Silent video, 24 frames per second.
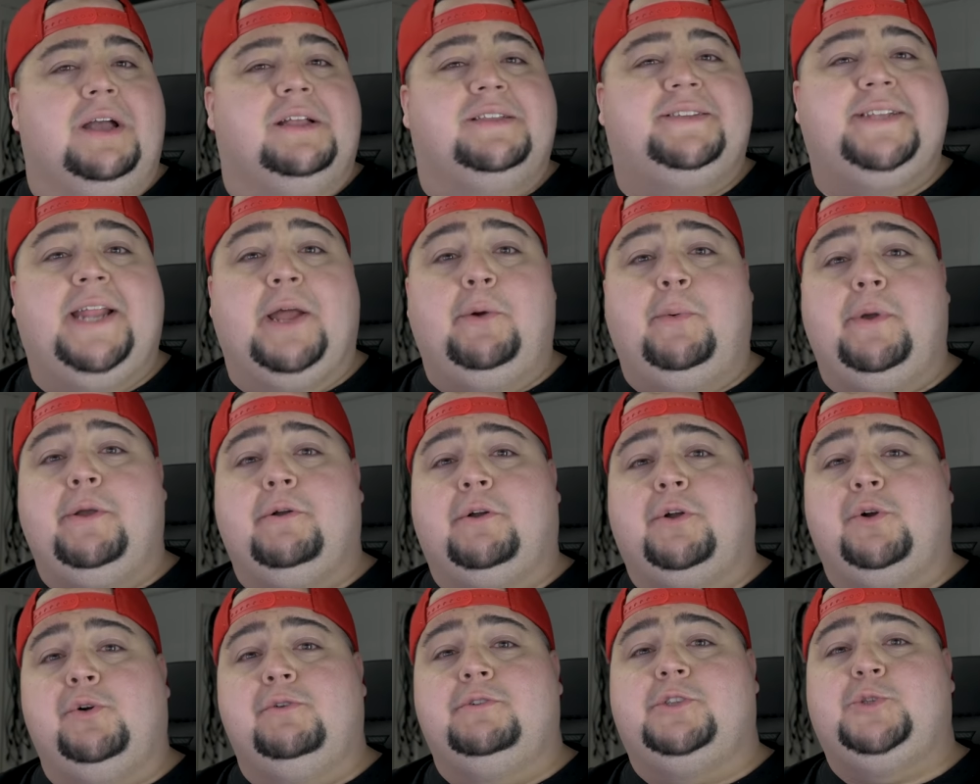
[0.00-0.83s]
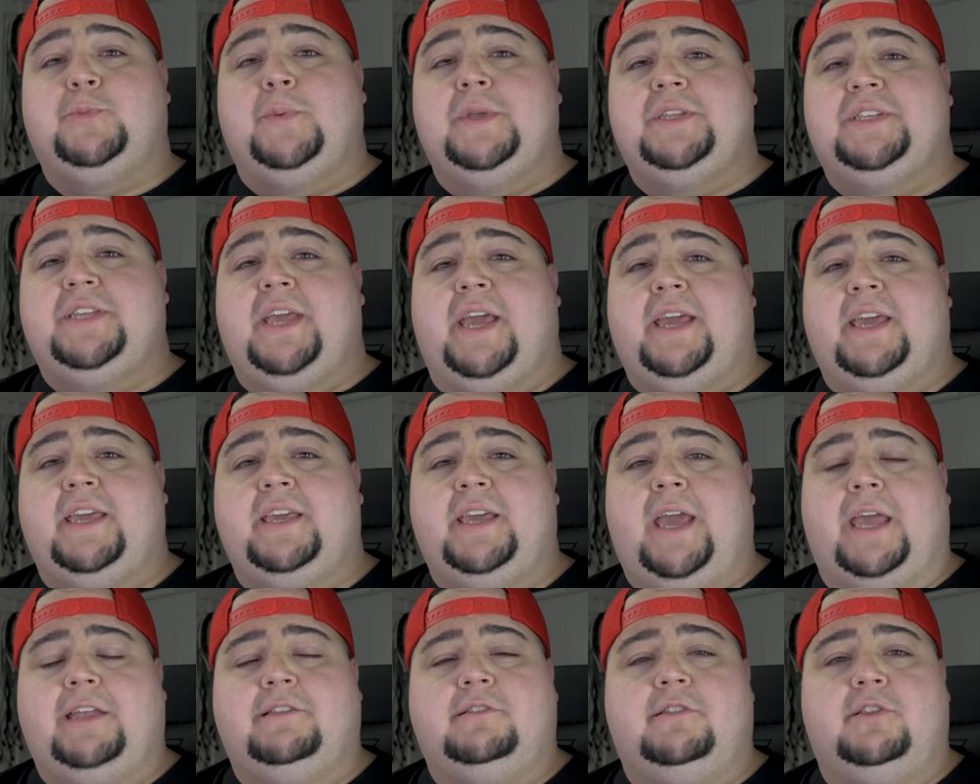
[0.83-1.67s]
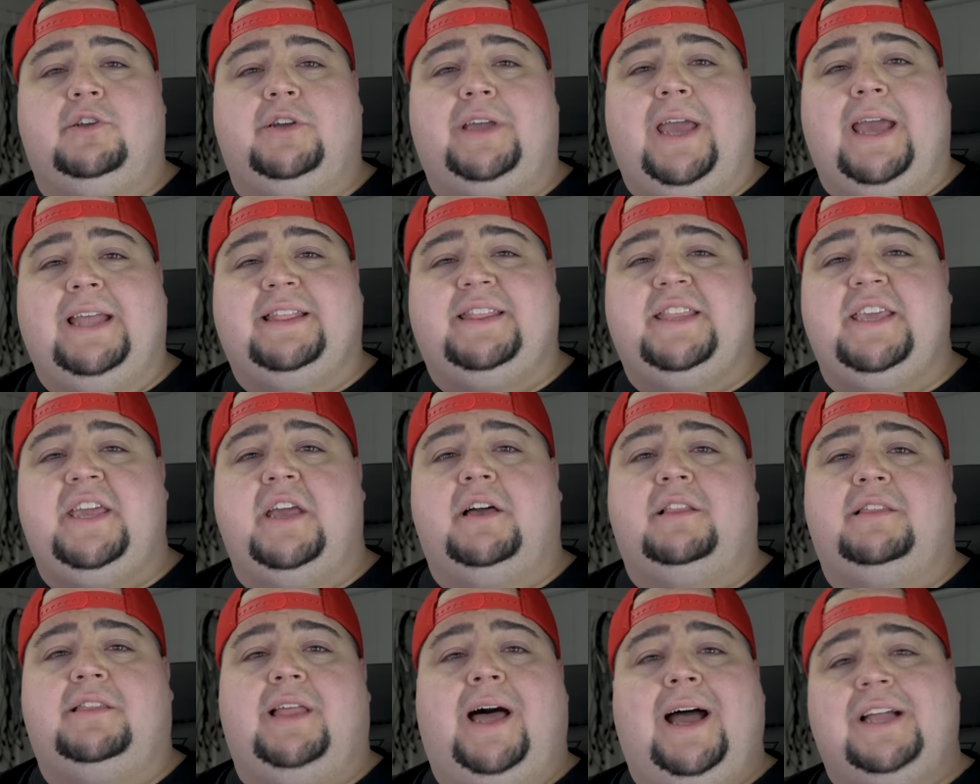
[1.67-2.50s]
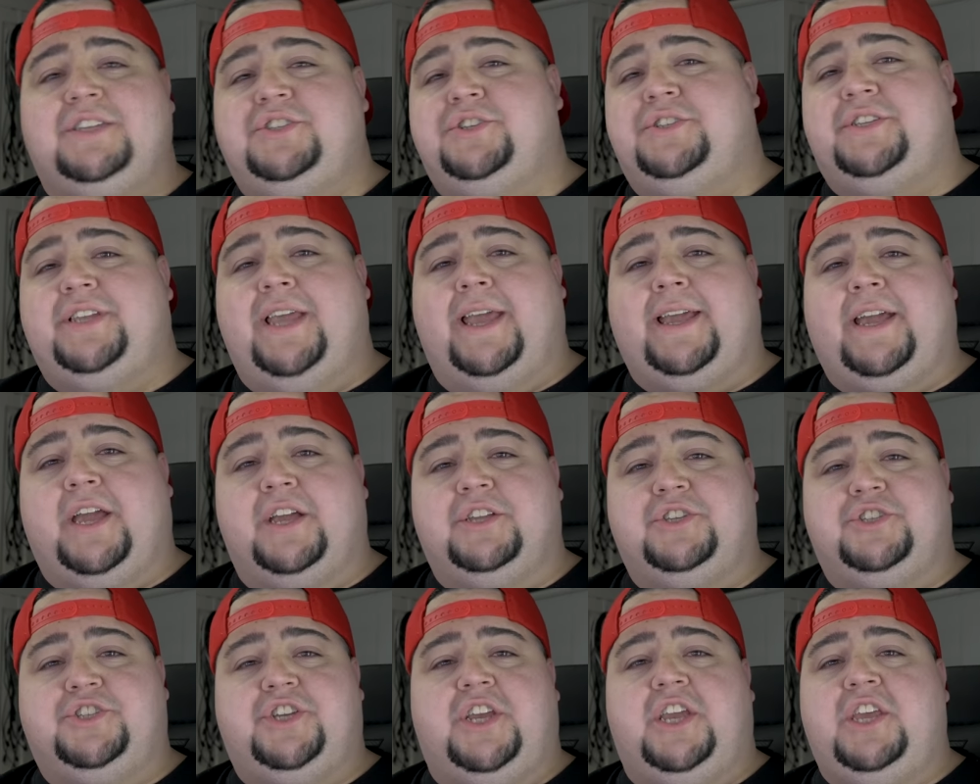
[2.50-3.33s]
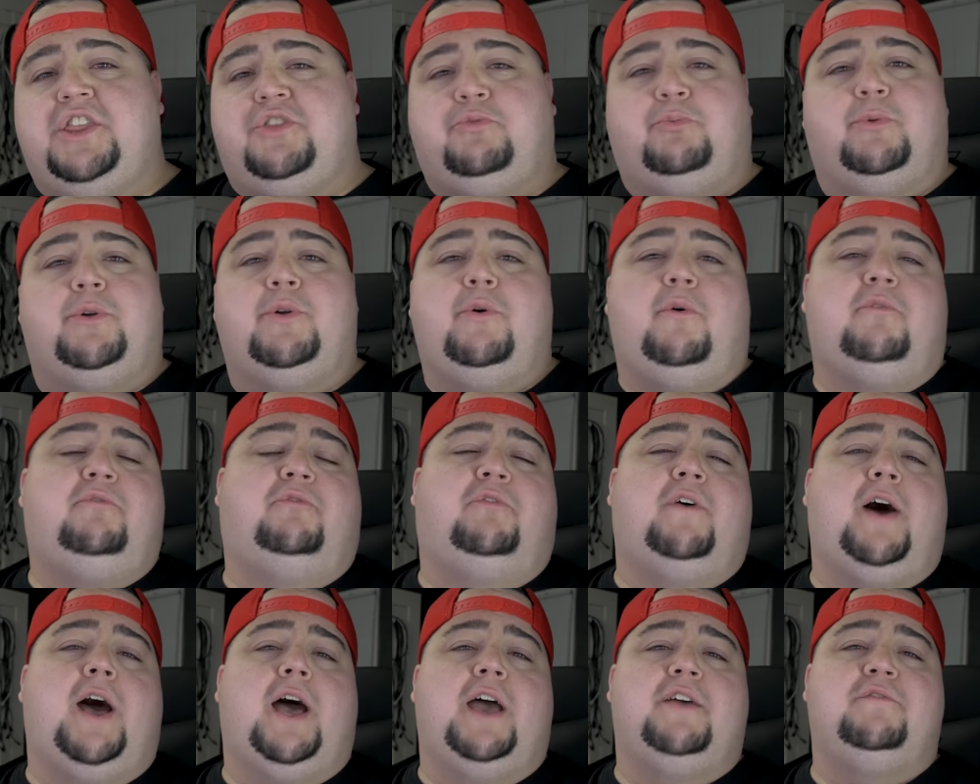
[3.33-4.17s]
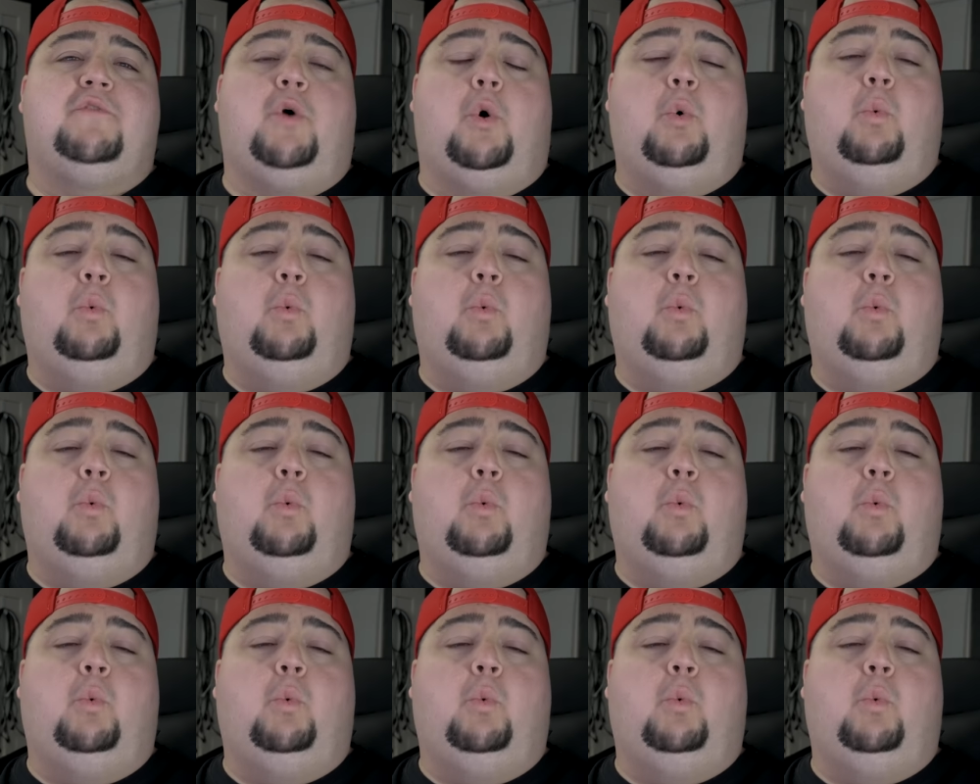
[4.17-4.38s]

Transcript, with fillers: Today we are going to be taking a look at the Logitech G305